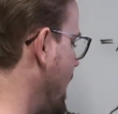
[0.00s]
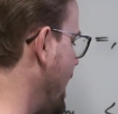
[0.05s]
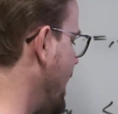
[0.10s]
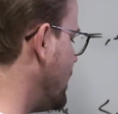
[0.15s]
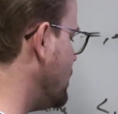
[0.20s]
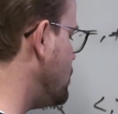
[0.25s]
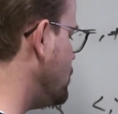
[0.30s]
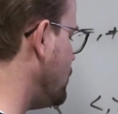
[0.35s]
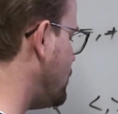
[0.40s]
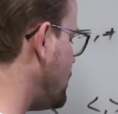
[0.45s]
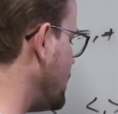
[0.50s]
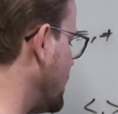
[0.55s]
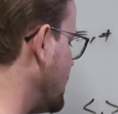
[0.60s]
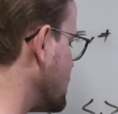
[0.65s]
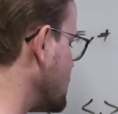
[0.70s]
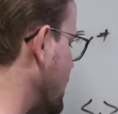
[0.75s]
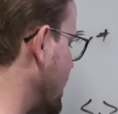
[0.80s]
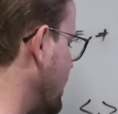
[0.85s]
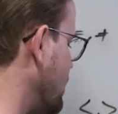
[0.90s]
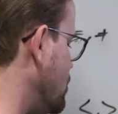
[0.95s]
and do
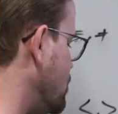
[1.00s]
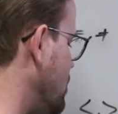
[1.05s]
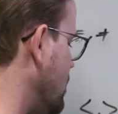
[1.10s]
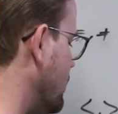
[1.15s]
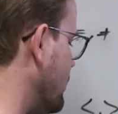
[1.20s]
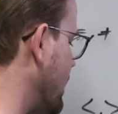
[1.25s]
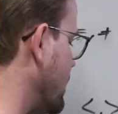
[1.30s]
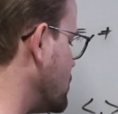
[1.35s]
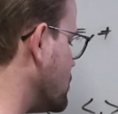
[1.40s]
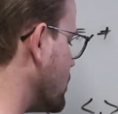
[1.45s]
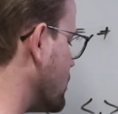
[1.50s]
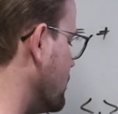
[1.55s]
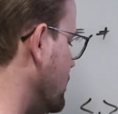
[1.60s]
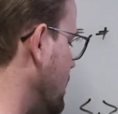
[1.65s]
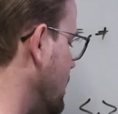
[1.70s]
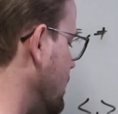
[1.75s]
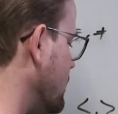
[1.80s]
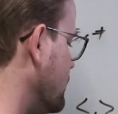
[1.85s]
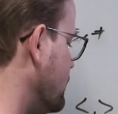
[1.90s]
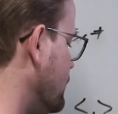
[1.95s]
things like geometric
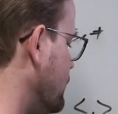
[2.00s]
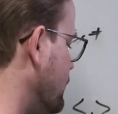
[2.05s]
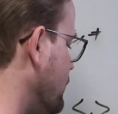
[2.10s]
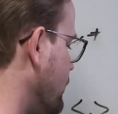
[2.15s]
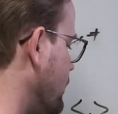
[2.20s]
mean